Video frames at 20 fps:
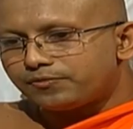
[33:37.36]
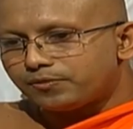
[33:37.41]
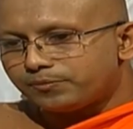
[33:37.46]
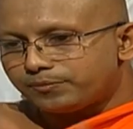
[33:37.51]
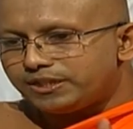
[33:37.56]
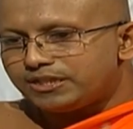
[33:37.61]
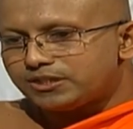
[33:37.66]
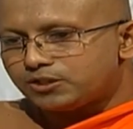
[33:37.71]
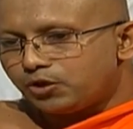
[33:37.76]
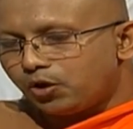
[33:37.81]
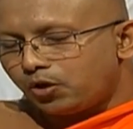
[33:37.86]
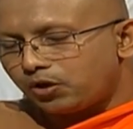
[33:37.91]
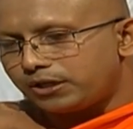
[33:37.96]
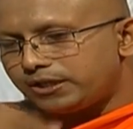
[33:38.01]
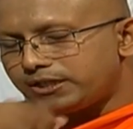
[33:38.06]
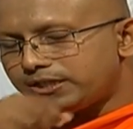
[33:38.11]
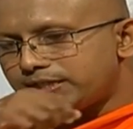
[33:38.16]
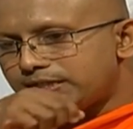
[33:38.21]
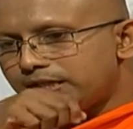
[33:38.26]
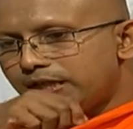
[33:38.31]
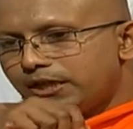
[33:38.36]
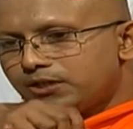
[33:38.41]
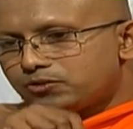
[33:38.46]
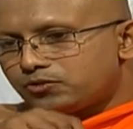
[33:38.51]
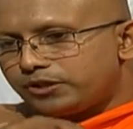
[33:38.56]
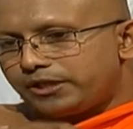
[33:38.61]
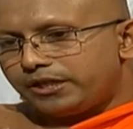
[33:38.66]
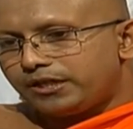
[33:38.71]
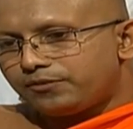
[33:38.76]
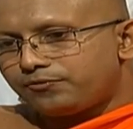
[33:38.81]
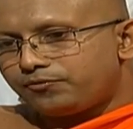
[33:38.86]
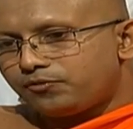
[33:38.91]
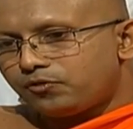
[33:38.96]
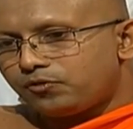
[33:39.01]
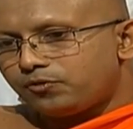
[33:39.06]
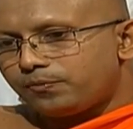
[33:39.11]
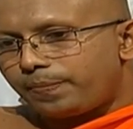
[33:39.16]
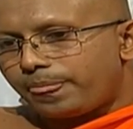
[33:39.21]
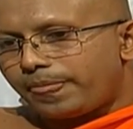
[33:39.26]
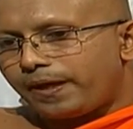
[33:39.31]
these doctors. So
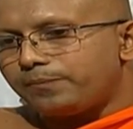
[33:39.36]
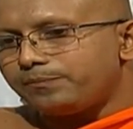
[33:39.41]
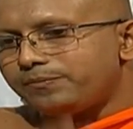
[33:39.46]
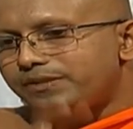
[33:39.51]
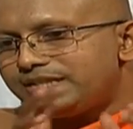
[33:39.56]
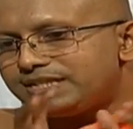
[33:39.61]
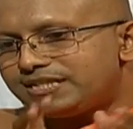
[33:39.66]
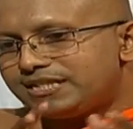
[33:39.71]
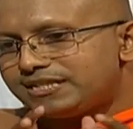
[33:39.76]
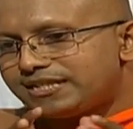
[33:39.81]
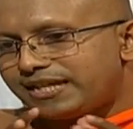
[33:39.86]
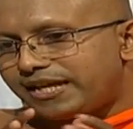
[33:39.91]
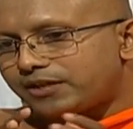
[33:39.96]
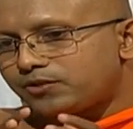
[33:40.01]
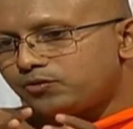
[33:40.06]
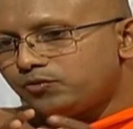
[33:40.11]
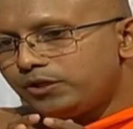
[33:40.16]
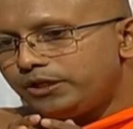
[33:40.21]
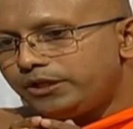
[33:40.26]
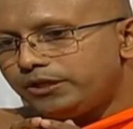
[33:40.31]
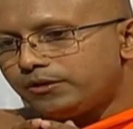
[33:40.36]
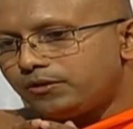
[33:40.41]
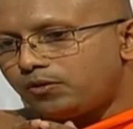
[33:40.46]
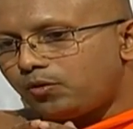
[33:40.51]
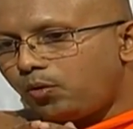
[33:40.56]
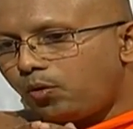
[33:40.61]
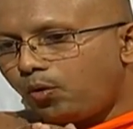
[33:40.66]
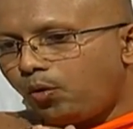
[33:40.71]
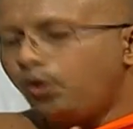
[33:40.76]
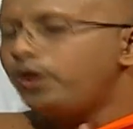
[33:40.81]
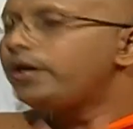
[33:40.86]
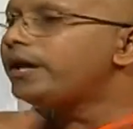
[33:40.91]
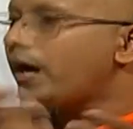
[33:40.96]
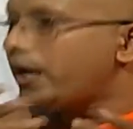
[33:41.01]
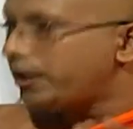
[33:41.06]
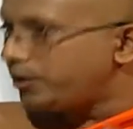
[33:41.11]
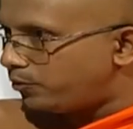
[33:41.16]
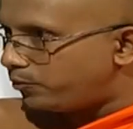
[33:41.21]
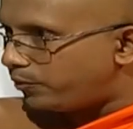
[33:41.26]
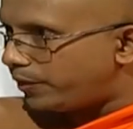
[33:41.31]
therefore this is actually old
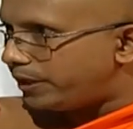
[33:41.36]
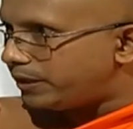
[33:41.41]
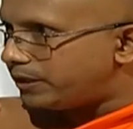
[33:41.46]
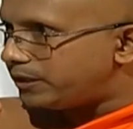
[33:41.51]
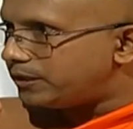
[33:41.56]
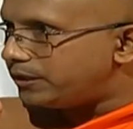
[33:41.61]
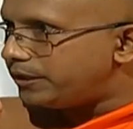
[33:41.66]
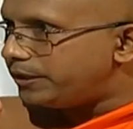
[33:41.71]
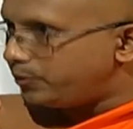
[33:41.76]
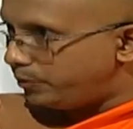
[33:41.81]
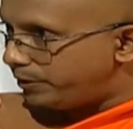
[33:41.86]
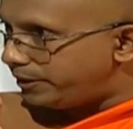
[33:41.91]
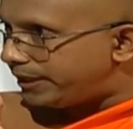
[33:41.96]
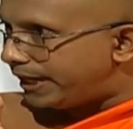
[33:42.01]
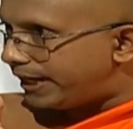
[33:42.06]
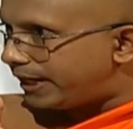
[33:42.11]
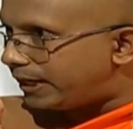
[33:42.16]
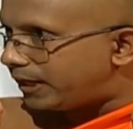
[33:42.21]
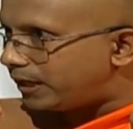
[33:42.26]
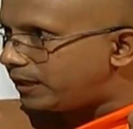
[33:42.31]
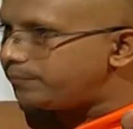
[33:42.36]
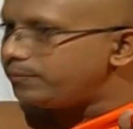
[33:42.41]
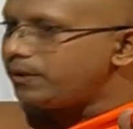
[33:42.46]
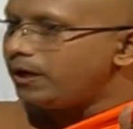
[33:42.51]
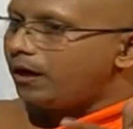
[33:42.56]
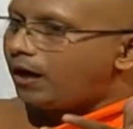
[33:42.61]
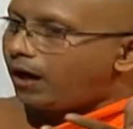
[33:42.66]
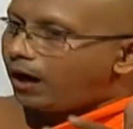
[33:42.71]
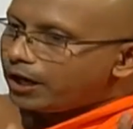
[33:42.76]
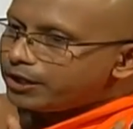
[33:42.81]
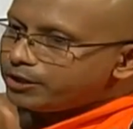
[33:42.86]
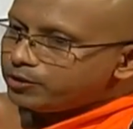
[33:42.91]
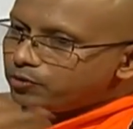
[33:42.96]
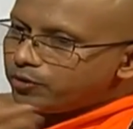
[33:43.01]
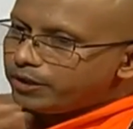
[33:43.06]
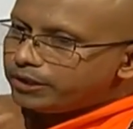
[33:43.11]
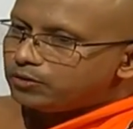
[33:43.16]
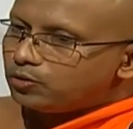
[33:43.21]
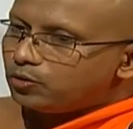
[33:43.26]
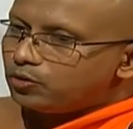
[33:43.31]
Ayurveda during that time.
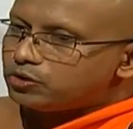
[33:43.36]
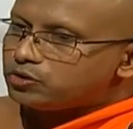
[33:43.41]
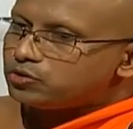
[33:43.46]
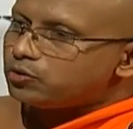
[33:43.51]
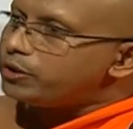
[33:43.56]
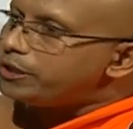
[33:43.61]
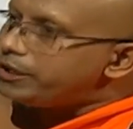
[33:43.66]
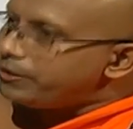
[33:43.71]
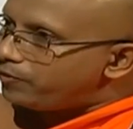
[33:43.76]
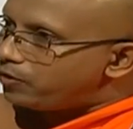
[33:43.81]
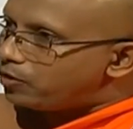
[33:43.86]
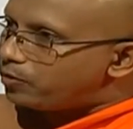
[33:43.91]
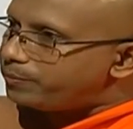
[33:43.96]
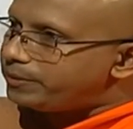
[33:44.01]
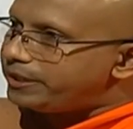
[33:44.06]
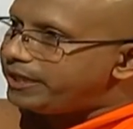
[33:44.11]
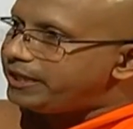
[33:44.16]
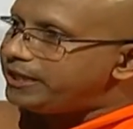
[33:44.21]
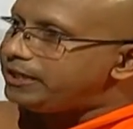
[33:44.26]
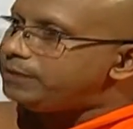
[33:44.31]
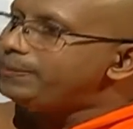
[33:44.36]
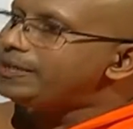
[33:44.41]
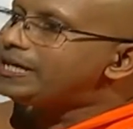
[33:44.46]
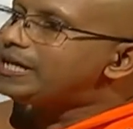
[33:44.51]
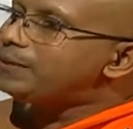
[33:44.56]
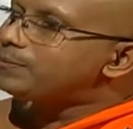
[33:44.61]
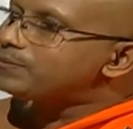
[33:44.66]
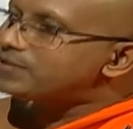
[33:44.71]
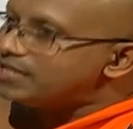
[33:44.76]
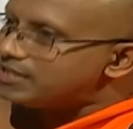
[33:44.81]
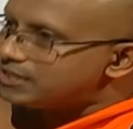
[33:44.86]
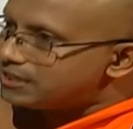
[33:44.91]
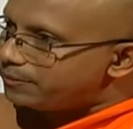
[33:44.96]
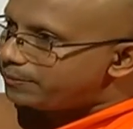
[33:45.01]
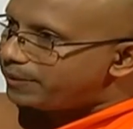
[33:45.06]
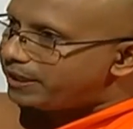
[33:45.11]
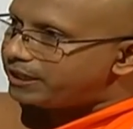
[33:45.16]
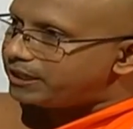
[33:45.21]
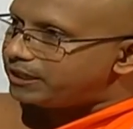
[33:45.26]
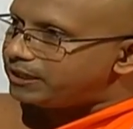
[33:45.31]
Ayurveda also developed, it became
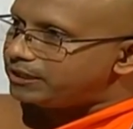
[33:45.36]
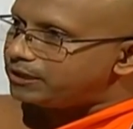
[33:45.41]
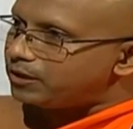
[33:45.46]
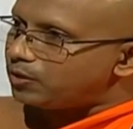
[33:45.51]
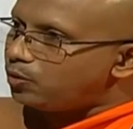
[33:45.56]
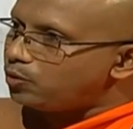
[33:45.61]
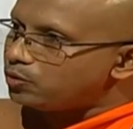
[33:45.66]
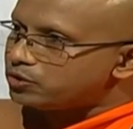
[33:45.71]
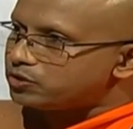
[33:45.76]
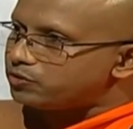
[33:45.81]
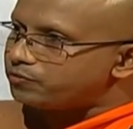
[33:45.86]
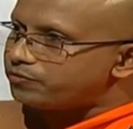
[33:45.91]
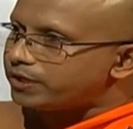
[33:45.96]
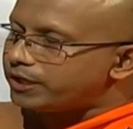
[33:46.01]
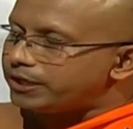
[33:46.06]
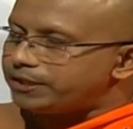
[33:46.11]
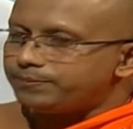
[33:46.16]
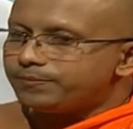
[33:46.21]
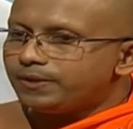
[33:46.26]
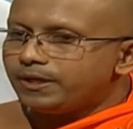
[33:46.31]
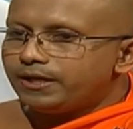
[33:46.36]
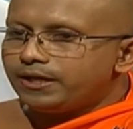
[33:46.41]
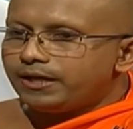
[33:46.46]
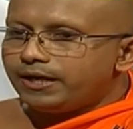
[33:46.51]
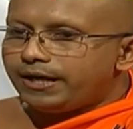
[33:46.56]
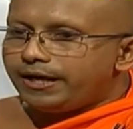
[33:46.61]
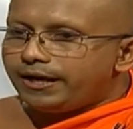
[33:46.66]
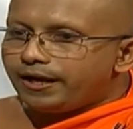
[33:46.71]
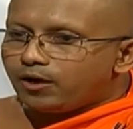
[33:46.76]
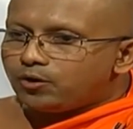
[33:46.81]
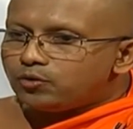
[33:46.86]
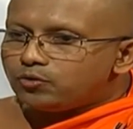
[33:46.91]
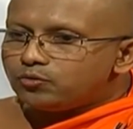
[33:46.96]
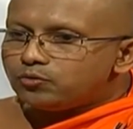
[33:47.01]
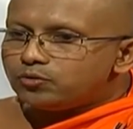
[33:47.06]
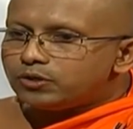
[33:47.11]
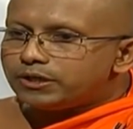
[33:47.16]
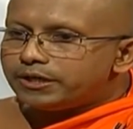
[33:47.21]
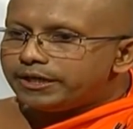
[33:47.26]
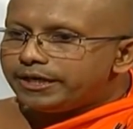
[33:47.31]
systematic in the course of time, and
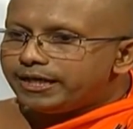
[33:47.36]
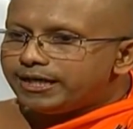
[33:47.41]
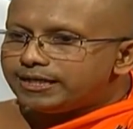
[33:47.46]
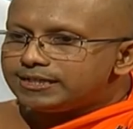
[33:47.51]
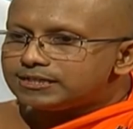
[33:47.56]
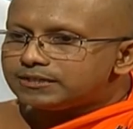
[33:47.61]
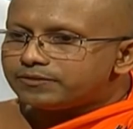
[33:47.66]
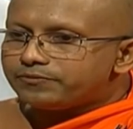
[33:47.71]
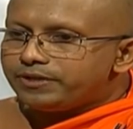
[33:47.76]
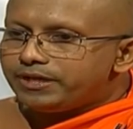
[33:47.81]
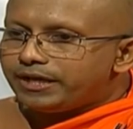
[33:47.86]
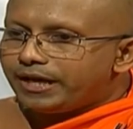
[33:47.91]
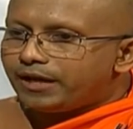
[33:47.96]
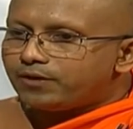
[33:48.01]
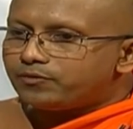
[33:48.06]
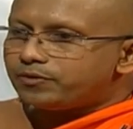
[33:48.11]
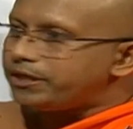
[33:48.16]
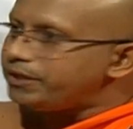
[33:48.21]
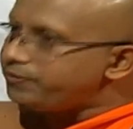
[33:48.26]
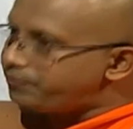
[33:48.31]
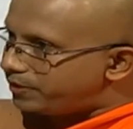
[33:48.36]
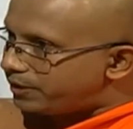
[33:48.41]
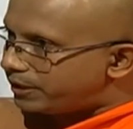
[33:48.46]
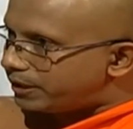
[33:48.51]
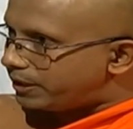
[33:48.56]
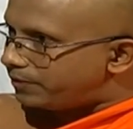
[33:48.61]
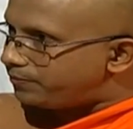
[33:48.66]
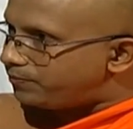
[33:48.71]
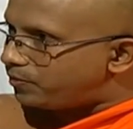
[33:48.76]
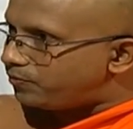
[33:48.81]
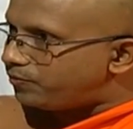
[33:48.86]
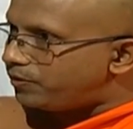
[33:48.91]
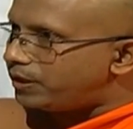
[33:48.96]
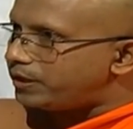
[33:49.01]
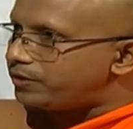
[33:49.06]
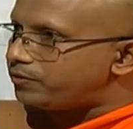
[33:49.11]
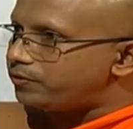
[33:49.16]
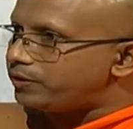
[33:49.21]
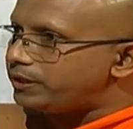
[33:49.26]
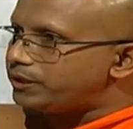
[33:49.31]
nowadays we have a different type of
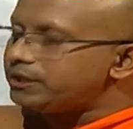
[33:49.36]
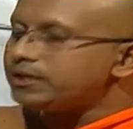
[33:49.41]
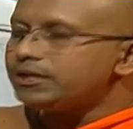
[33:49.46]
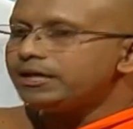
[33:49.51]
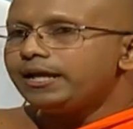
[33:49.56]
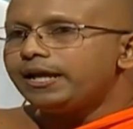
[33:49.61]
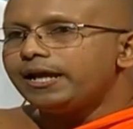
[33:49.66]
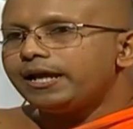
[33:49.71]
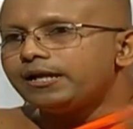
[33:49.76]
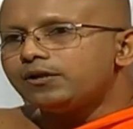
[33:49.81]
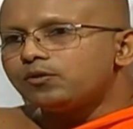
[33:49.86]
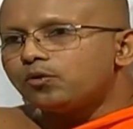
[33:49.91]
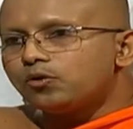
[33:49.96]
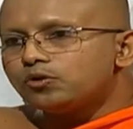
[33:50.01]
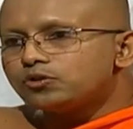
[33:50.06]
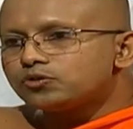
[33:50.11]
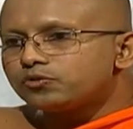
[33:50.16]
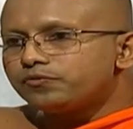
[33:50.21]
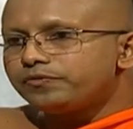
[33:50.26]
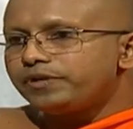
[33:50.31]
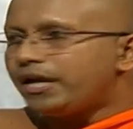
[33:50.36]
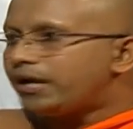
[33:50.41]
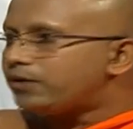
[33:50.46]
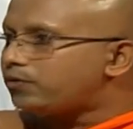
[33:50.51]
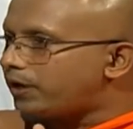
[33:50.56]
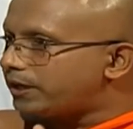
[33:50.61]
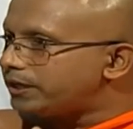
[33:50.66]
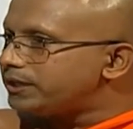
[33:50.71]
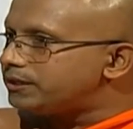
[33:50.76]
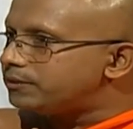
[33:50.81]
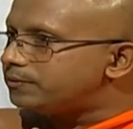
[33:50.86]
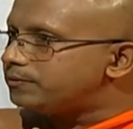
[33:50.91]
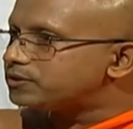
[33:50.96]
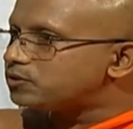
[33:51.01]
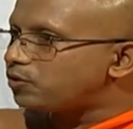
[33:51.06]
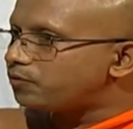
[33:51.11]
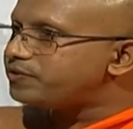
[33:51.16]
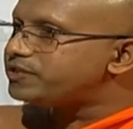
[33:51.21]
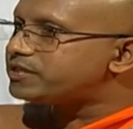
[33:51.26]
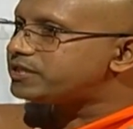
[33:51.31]
Ayurveda, and also we have other
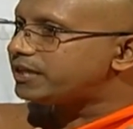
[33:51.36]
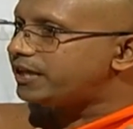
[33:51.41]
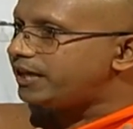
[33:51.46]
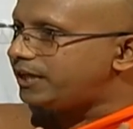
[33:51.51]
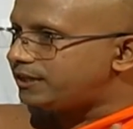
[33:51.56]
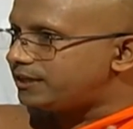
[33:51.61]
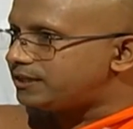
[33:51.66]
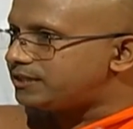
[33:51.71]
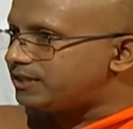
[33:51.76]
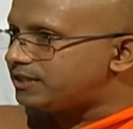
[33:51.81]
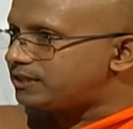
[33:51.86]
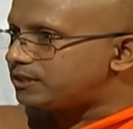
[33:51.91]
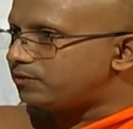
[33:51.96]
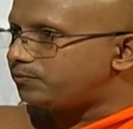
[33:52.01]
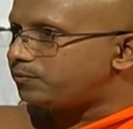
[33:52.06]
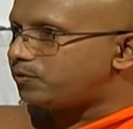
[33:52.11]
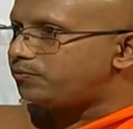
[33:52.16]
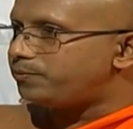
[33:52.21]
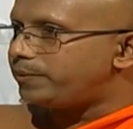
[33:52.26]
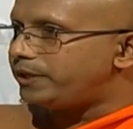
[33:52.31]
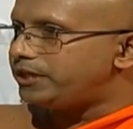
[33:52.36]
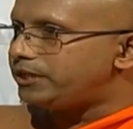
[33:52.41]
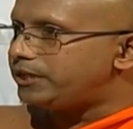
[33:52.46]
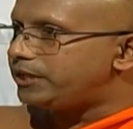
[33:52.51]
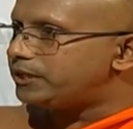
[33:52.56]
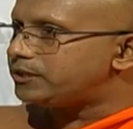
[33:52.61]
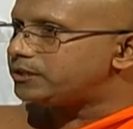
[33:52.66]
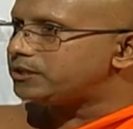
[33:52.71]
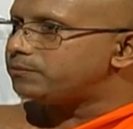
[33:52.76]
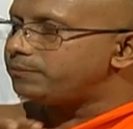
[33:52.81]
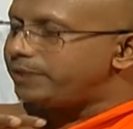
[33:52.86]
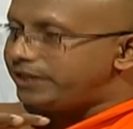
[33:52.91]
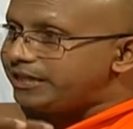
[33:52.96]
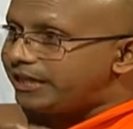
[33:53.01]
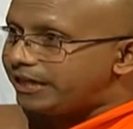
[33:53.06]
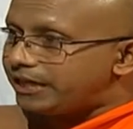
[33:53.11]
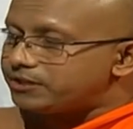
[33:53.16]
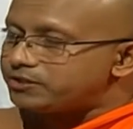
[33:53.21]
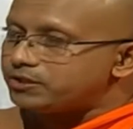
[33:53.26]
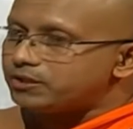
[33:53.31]
sophisticated system of
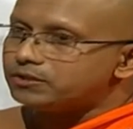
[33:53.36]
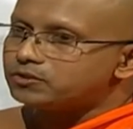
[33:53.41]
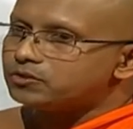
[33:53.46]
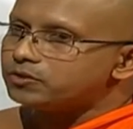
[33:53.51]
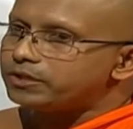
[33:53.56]
medication. So